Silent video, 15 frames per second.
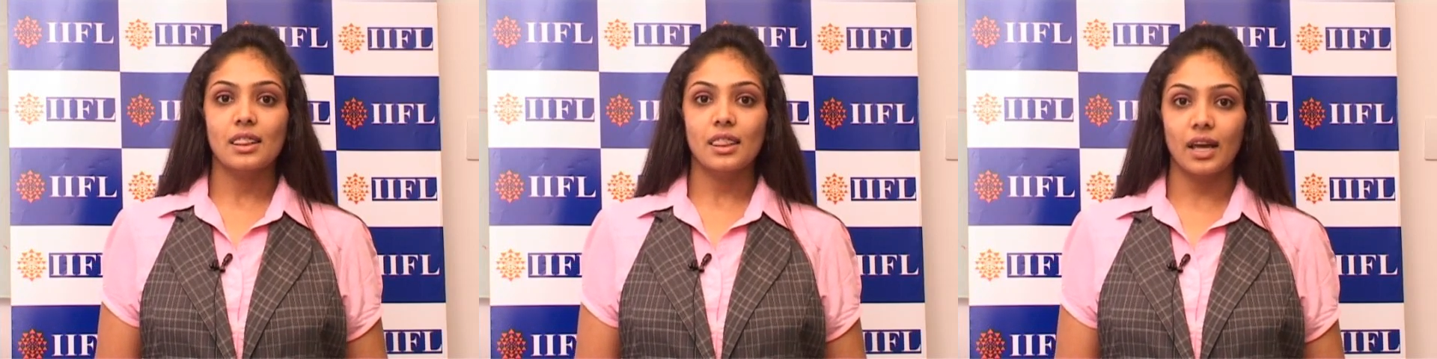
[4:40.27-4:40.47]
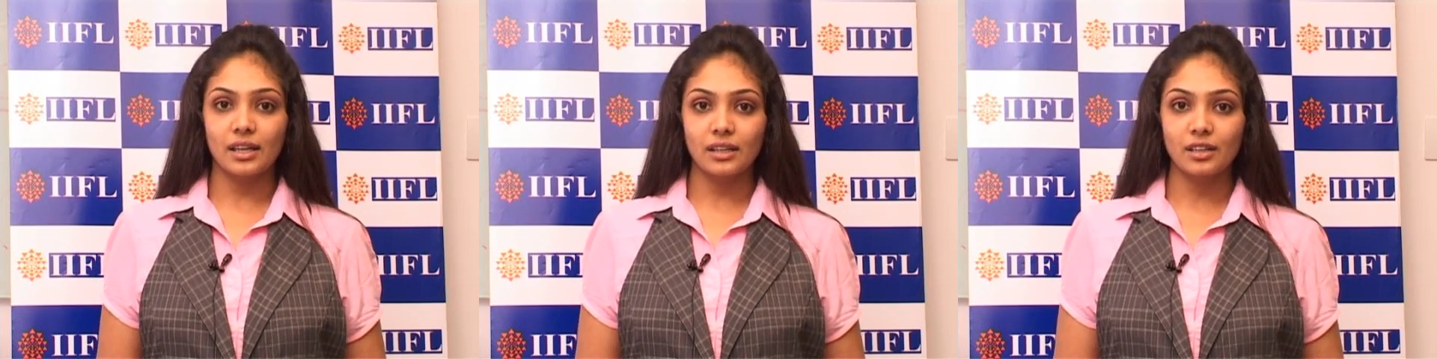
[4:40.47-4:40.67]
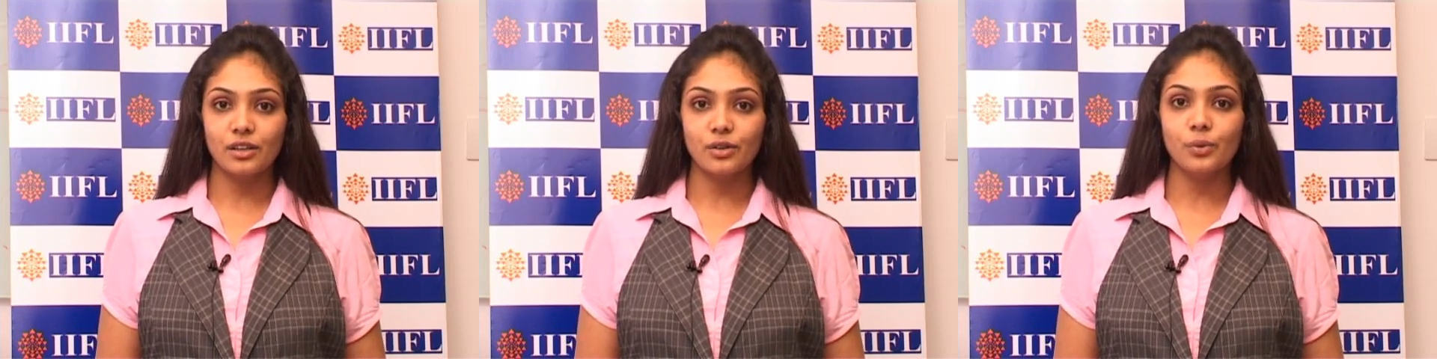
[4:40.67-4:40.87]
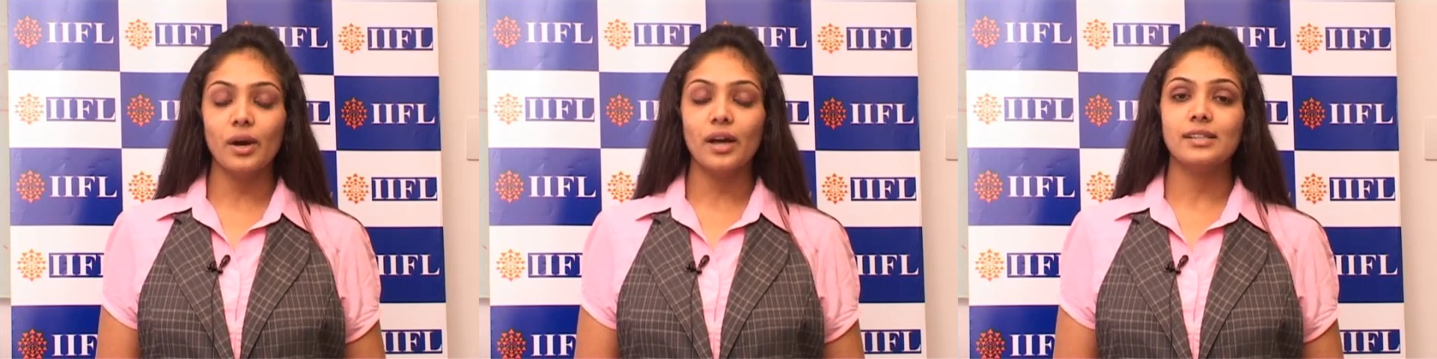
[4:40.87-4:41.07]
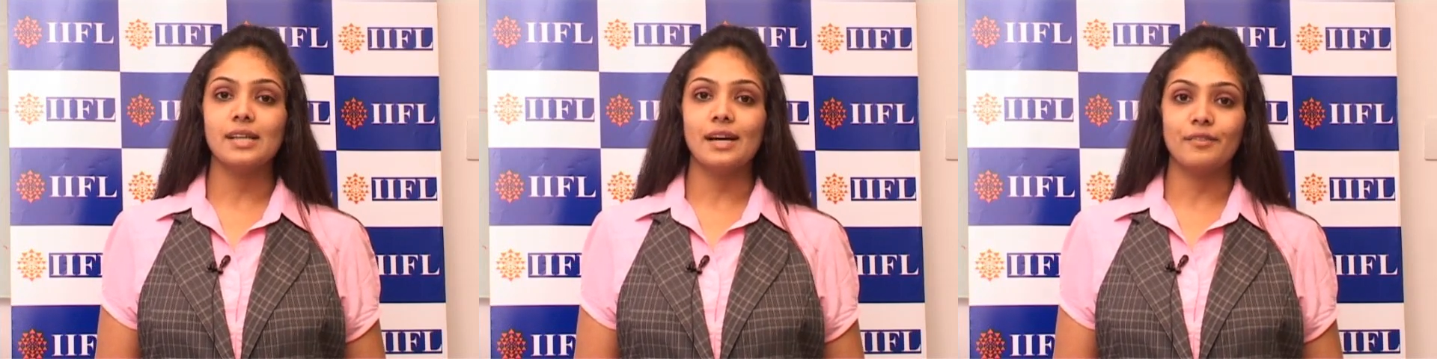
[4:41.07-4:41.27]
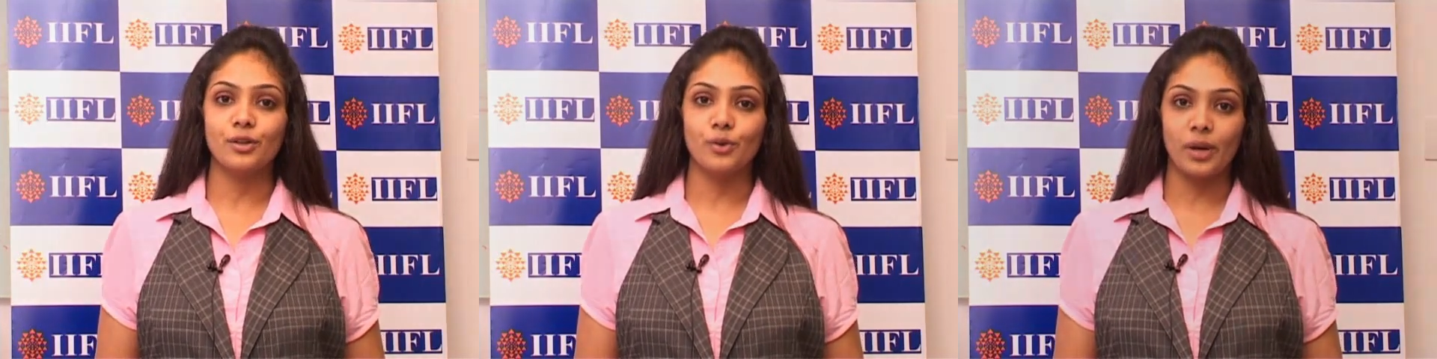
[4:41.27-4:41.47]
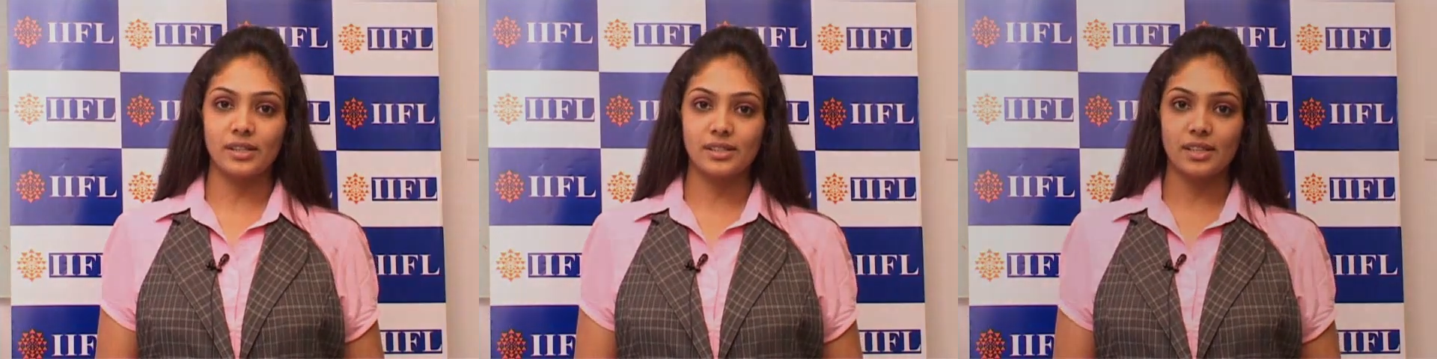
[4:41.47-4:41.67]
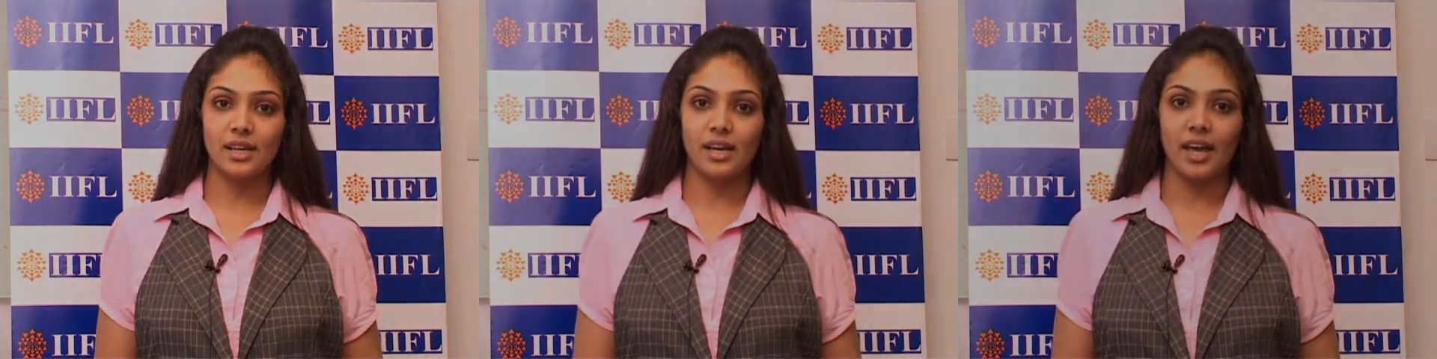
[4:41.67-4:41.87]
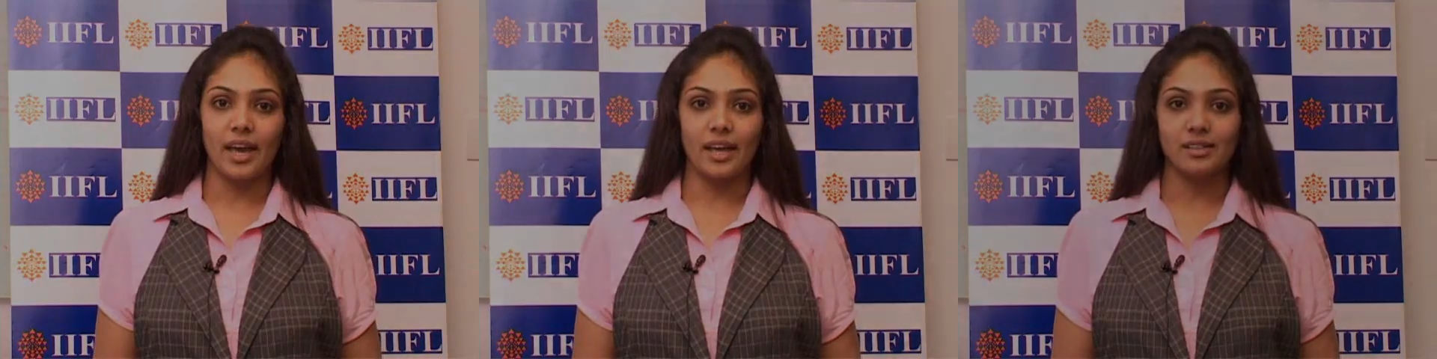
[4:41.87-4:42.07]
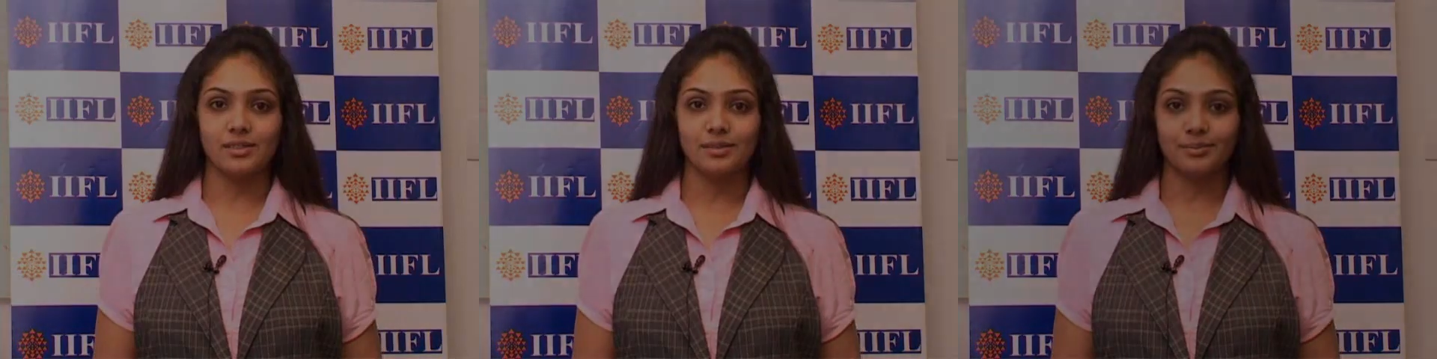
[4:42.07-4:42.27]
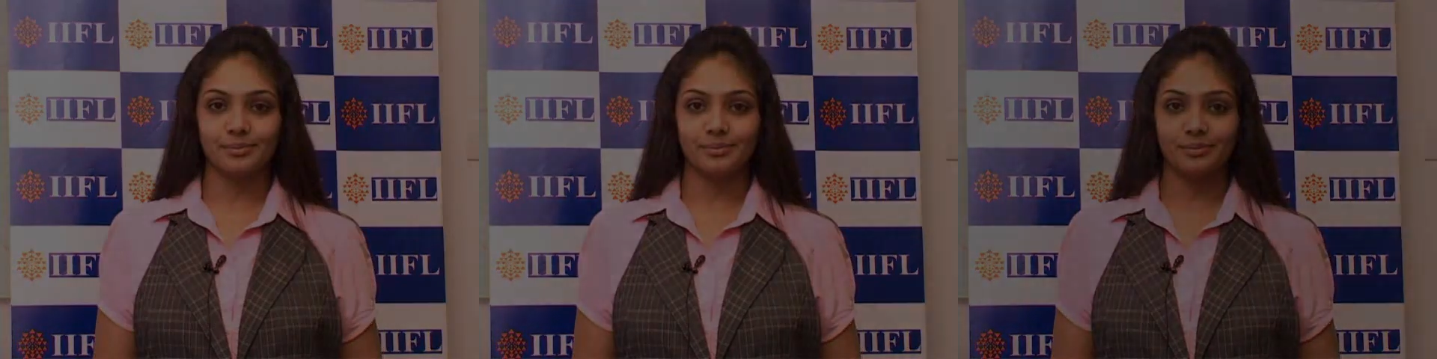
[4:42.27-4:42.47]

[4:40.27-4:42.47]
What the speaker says: Thank you and have a great day ahead.